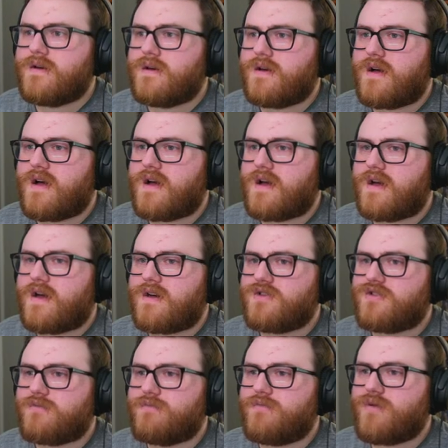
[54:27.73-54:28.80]
I
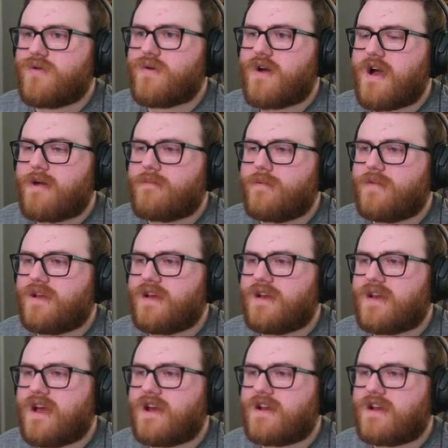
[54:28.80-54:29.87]
should probably get out of